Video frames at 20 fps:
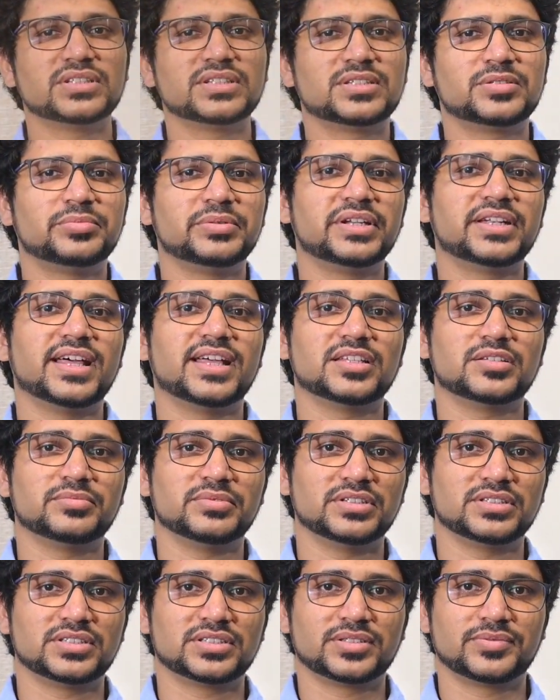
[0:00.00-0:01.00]
its speed as
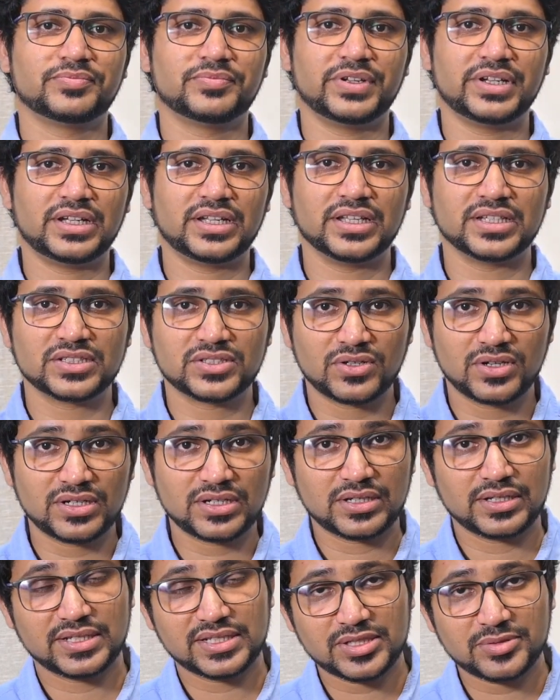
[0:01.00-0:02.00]
much. It does not
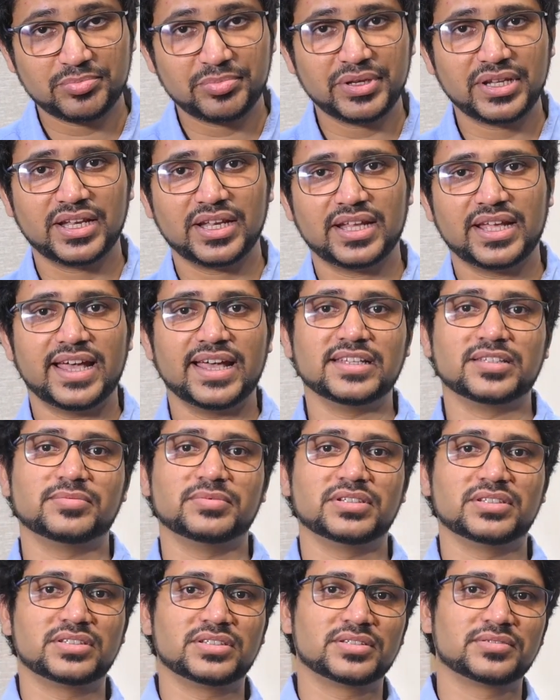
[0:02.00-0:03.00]
spin as
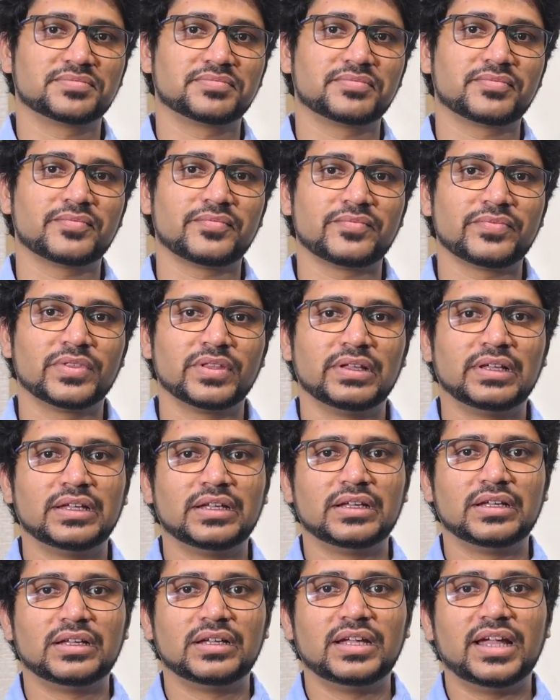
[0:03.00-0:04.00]
much.
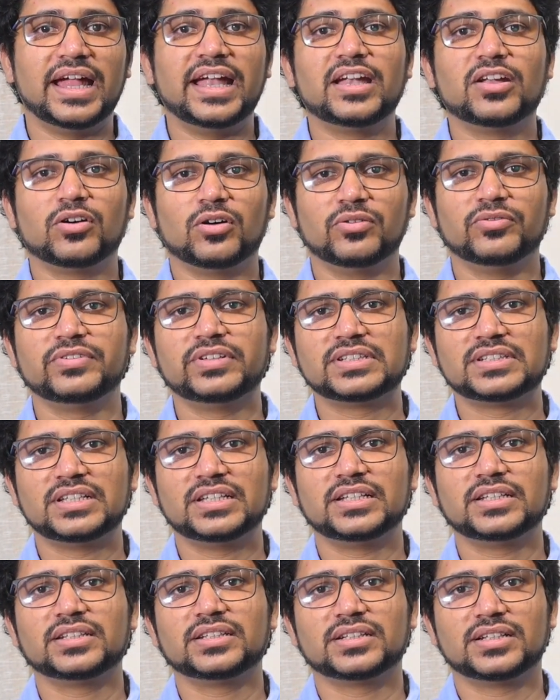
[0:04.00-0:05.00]
And
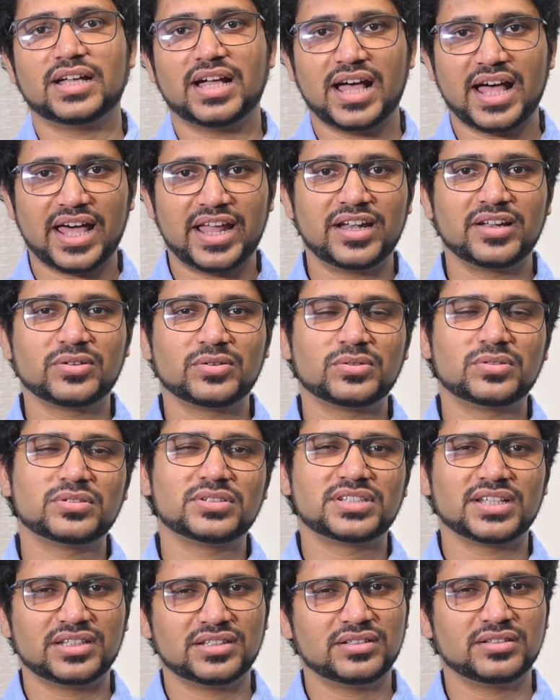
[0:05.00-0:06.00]
obviously, hard
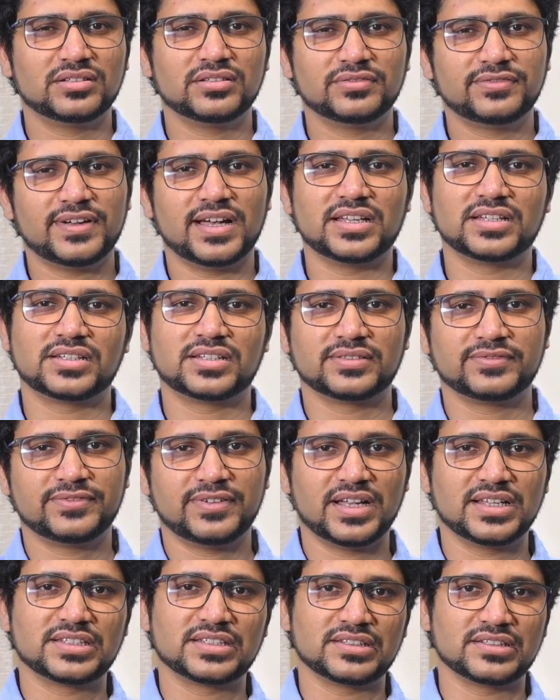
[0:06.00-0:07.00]
courts are the fast,
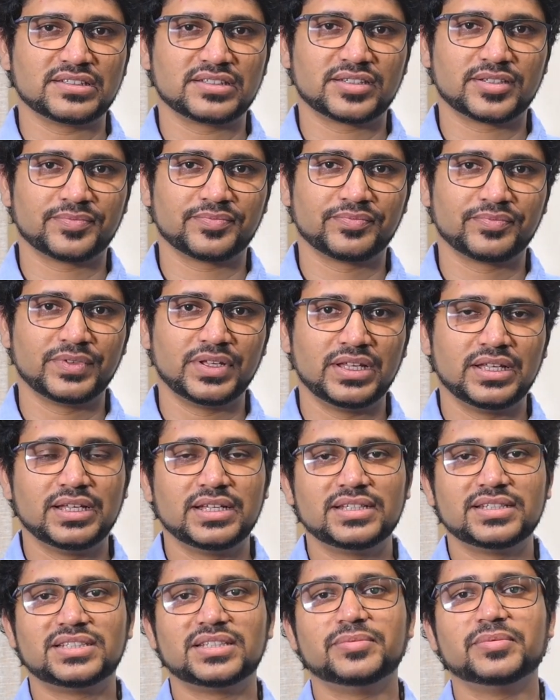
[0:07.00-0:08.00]
fastest.
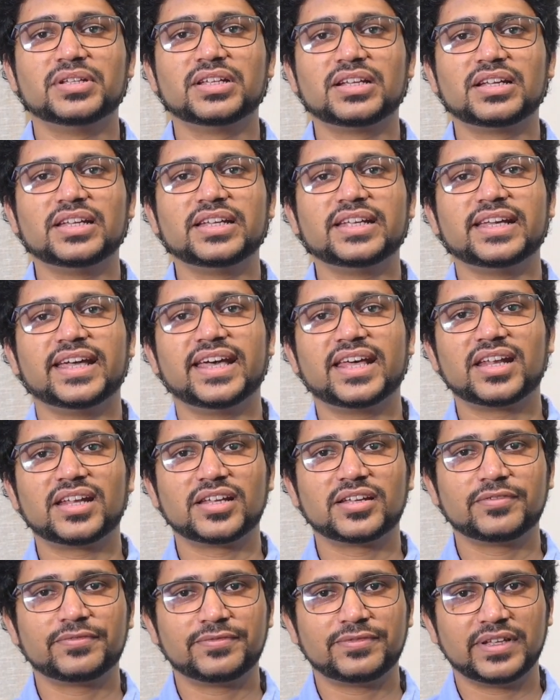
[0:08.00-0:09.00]
Similarly, air
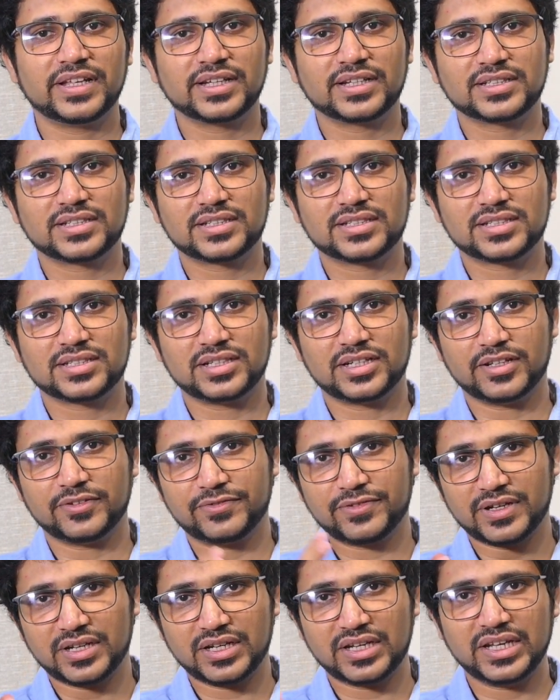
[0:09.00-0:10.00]
reflects
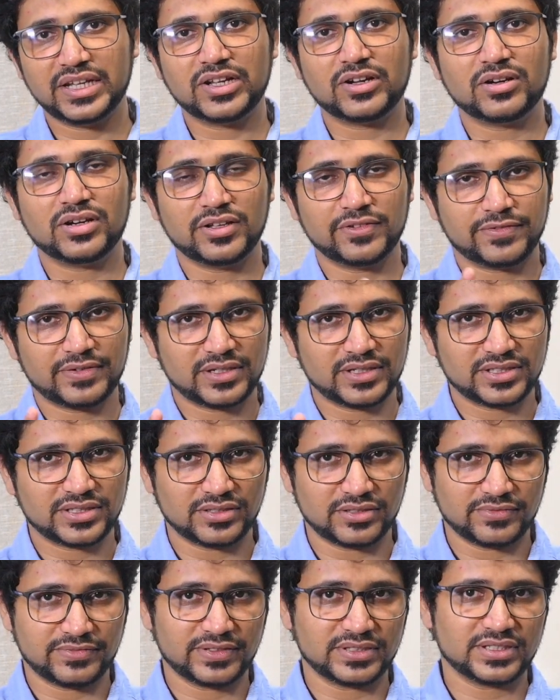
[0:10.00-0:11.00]
differently on different
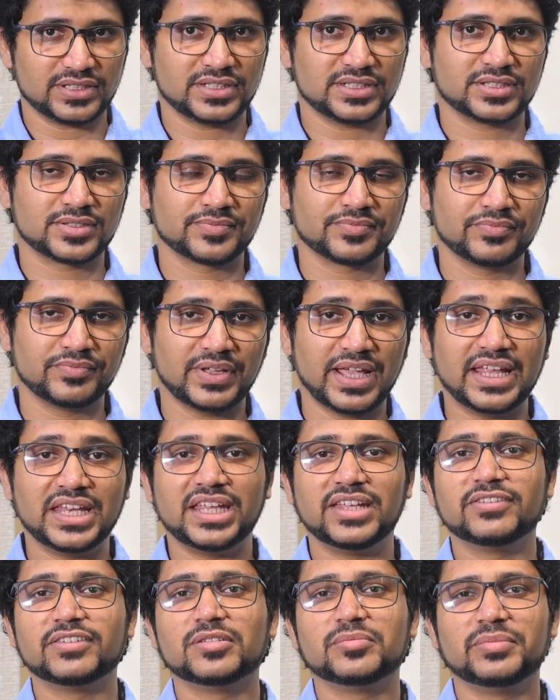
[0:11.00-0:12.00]
surfaces. An
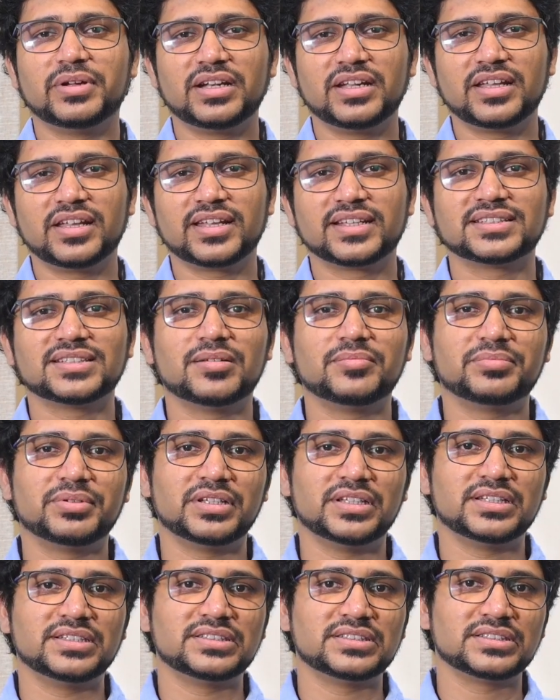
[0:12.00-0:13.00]
even better
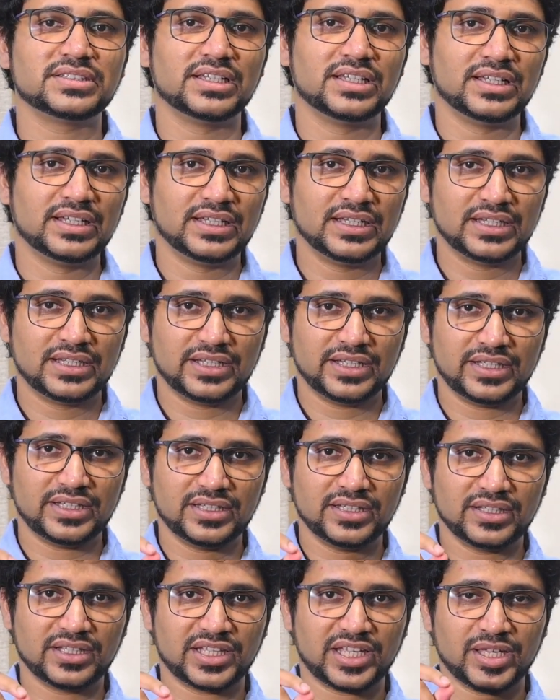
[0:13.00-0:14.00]
example is in
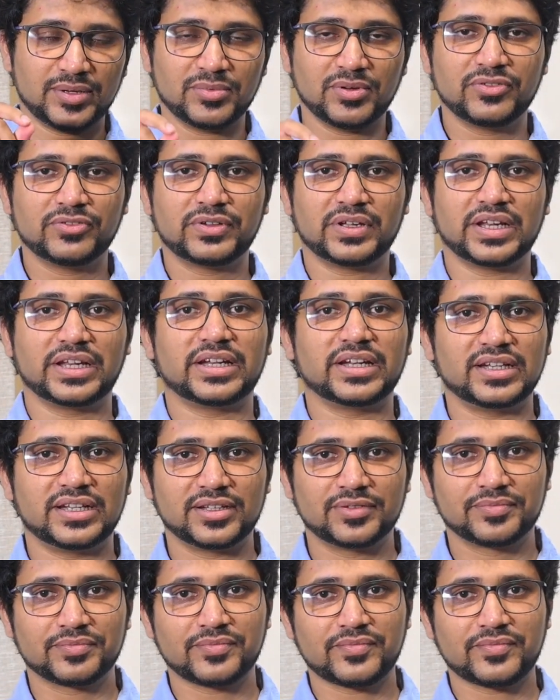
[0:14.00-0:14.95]
the game of cricket.